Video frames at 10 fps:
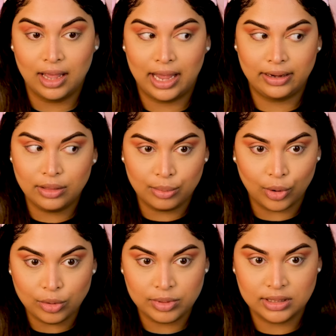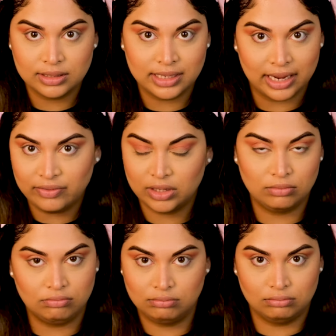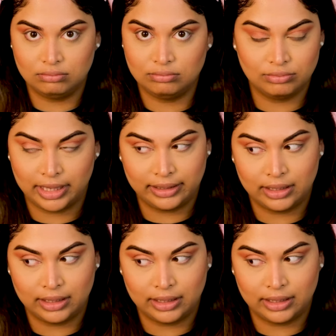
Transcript: And in the moment, David, like,